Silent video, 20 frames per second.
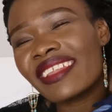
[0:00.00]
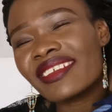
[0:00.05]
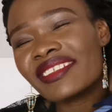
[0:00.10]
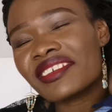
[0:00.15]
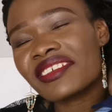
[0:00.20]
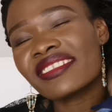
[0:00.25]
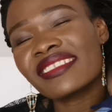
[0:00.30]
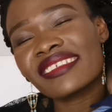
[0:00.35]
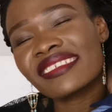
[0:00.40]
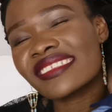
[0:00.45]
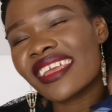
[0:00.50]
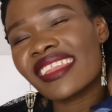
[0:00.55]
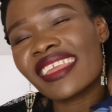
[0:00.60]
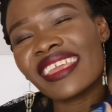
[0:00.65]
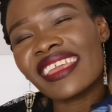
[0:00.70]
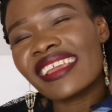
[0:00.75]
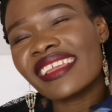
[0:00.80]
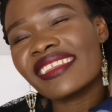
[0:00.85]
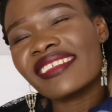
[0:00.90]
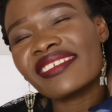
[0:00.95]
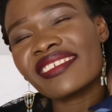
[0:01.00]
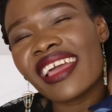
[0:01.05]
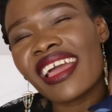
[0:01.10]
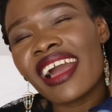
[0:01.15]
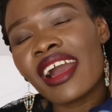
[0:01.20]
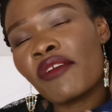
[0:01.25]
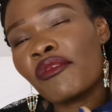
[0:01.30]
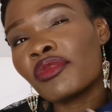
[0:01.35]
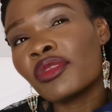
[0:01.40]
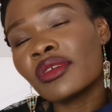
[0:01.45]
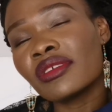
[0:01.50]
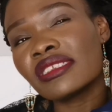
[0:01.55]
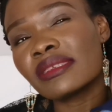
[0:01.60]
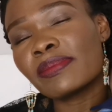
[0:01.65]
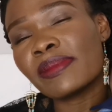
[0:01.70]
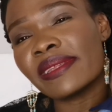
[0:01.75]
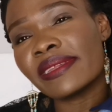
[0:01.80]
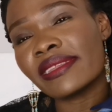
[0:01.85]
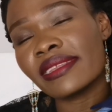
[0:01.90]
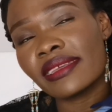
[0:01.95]
I don't understand English. I have
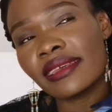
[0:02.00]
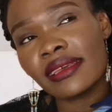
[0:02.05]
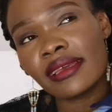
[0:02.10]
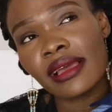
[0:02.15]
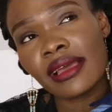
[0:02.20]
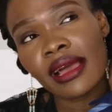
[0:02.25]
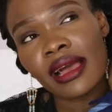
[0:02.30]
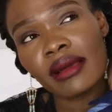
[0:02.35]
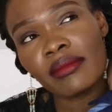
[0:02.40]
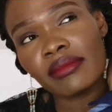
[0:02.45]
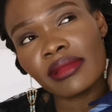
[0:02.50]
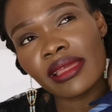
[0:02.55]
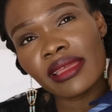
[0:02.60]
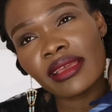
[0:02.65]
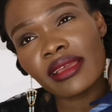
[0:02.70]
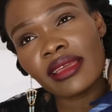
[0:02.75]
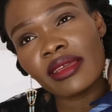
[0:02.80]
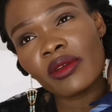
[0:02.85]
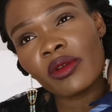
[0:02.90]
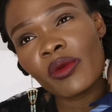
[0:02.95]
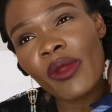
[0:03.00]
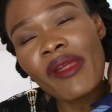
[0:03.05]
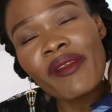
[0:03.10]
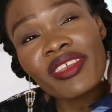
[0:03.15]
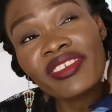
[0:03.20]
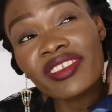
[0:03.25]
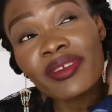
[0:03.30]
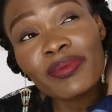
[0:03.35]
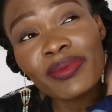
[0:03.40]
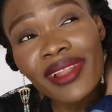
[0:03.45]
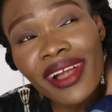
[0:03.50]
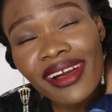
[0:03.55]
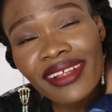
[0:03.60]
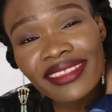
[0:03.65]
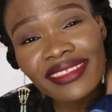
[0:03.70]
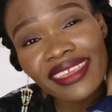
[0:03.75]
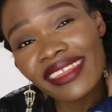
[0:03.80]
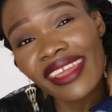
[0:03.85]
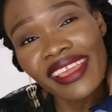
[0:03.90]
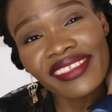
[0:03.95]
nosebleed. I'm like, where is the
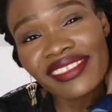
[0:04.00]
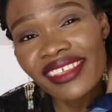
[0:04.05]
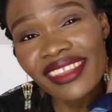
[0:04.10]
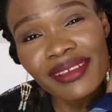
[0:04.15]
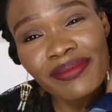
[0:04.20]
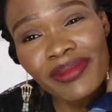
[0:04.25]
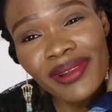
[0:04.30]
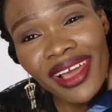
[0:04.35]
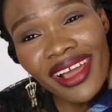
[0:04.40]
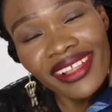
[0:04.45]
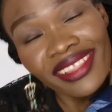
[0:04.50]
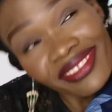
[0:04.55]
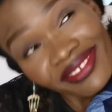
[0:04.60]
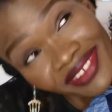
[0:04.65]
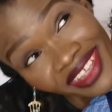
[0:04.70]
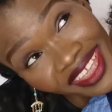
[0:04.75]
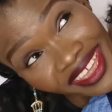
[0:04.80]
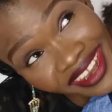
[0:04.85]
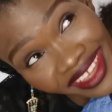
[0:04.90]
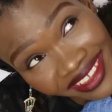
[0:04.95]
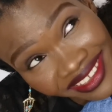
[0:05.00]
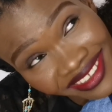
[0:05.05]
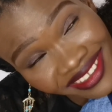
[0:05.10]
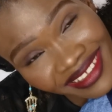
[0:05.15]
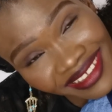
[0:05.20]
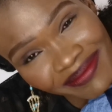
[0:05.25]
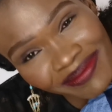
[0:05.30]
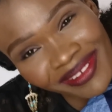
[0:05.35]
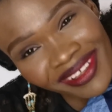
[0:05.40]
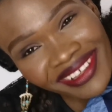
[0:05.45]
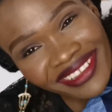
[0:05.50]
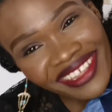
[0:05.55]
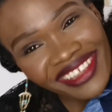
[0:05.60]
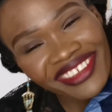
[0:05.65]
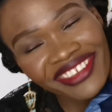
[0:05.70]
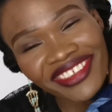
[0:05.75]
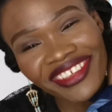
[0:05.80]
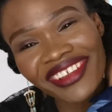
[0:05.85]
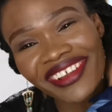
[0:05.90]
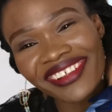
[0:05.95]
blood? Can I see the blood? Can I see the blood?
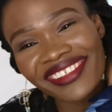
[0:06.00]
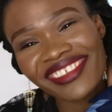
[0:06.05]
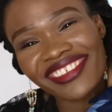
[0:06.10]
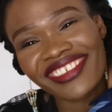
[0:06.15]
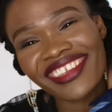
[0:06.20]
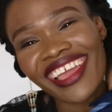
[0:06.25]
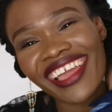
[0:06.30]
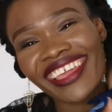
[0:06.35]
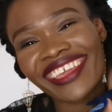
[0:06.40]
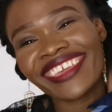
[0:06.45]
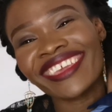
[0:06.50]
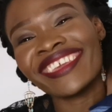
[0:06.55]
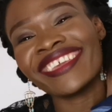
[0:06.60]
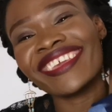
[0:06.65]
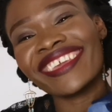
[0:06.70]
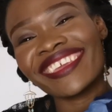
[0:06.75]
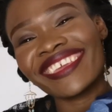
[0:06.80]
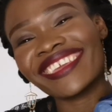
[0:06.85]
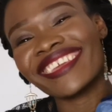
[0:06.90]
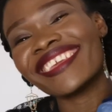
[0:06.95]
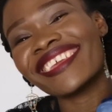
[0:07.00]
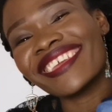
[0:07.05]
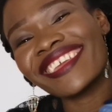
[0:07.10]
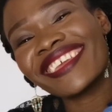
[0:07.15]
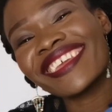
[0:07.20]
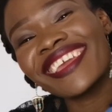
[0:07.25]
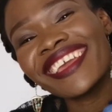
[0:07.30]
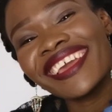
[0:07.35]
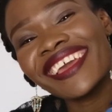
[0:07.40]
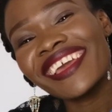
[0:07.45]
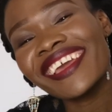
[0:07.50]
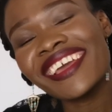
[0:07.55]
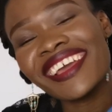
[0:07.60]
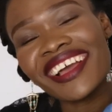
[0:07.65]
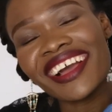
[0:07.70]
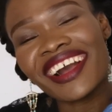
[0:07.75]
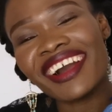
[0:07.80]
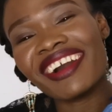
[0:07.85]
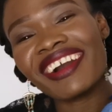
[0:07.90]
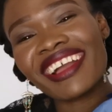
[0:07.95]
And she got shy.
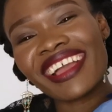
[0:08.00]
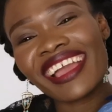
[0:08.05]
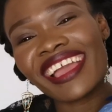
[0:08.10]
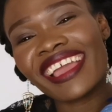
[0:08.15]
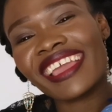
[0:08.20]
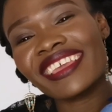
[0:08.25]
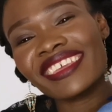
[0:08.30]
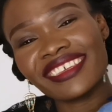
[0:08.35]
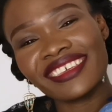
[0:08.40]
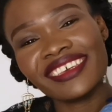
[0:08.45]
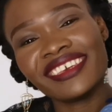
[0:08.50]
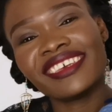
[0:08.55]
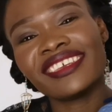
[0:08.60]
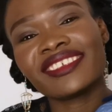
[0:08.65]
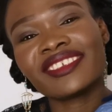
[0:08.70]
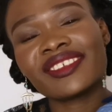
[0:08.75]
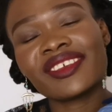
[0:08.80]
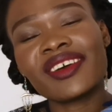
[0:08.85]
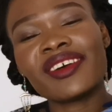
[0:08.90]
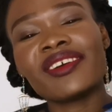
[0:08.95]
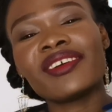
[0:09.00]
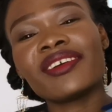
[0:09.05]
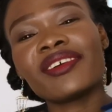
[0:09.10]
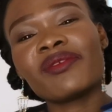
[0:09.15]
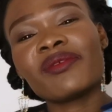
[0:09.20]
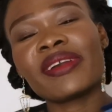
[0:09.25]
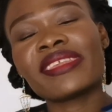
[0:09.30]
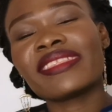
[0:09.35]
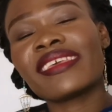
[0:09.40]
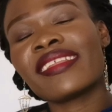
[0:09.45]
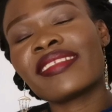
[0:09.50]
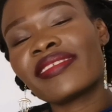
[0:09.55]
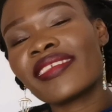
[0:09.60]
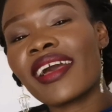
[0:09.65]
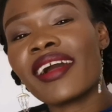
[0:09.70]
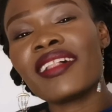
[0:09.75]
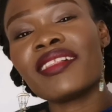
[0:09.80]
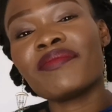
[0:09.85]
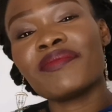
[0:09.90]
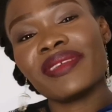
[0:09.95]
Okay, so when they
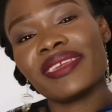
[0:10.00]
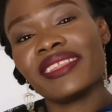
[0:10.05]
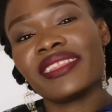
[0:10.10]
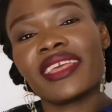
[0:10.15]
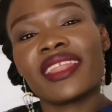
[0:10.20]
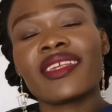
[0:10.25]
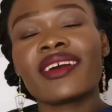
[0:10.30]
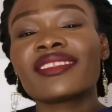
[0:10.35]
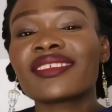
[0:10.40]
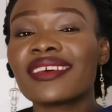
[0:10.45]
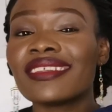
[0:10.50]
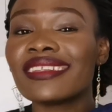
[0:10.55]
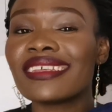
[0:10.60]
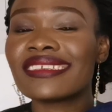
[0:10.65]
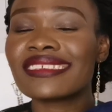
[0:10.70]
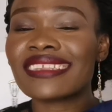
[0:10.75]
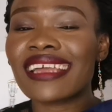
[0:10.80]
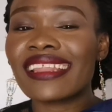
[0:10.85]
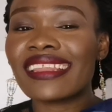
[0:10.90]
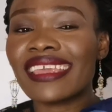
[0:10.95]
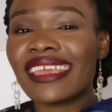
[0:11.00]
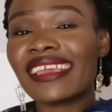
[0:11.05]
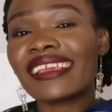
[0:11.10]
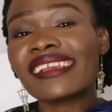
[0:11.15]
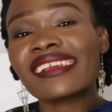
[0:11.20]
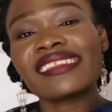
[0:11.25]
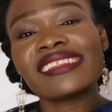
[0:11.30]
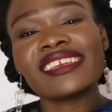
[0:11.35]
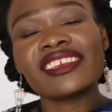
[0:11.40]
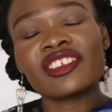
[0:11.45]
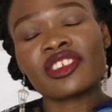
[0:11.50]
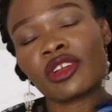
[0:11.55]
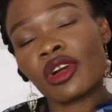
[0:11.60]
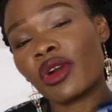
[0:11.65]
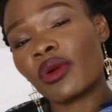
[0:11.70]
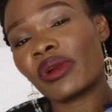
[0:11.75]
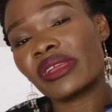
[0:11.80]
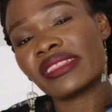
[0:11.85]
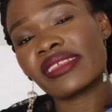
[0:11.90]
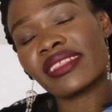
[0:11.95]
tell me they don't understand English
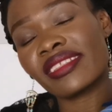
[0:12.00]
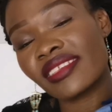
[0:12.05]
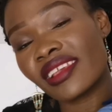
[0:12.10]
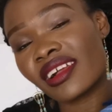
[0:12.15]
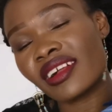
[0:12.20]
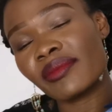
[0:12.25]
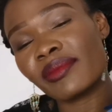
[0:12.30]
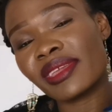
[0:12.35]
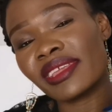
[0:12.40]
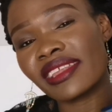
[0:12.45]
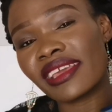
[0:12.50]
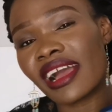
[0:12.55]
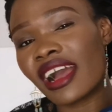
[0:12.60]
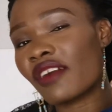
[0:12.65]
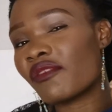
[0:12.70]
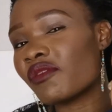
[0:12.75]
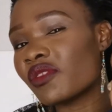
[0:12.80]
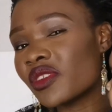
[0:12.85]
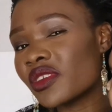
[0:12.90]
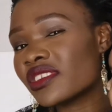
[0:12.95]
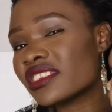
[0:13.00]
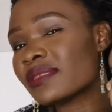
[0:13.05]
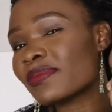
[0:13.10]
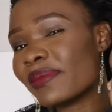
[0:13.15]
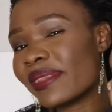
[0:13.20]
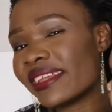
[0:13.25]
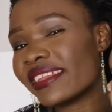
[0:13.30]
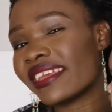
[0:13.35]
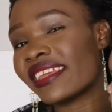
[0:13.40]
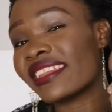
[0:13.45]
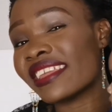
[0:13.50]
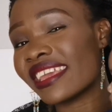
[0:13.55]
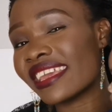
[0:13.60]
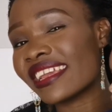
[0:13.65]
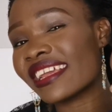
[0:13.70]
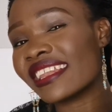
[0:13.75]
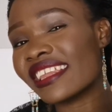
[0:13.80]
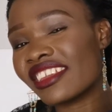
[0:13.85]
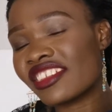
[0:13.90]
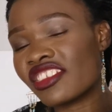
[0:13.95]
or when they tell me they have nosebleed in
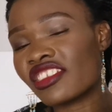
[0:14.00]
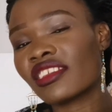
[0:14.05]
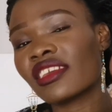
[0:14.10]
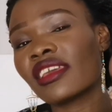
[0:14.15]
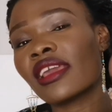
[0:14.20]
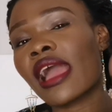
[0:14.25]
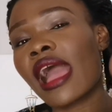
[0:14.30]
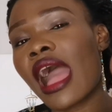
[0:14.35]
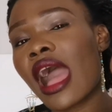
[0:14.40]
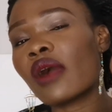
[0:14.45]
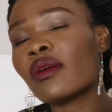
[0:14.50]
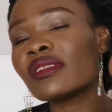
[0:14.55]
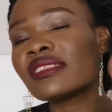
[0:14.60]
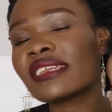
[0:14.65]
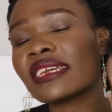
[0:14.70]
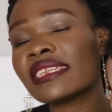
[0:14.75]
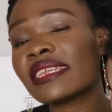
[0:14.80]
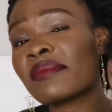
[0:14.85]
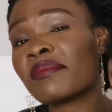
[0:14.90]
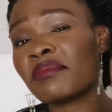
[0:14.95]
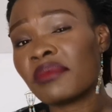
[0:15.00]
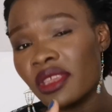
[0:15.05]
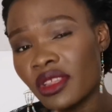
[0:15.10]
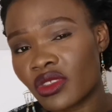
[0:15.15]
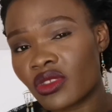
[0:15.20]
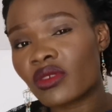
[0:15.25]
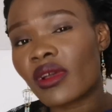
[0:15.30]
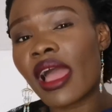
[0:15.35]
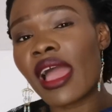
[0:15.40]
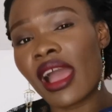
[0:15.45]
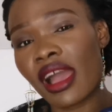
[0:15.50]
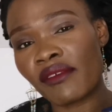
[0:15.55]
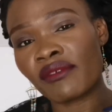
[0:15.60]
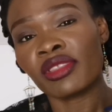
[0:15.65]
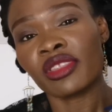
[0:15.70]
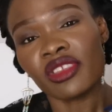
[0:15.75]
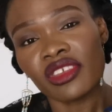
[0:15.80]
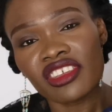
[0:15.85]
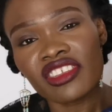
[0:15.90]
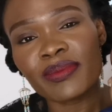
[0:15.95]
English, I will tell them, me too, I
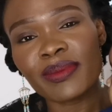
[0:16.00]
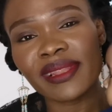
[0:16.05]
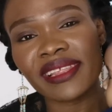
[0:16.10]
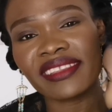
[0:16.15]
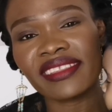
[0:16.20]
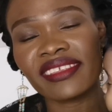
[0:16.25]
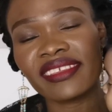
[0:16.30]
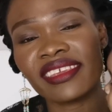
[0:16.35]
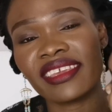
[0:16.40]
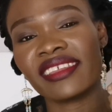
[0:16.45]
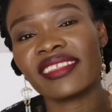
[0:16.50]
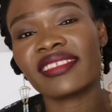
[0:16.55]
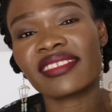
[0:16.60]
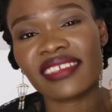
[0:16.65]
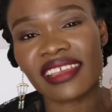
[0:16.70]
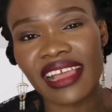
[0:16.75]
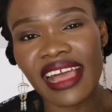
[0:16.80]
have nosebleed in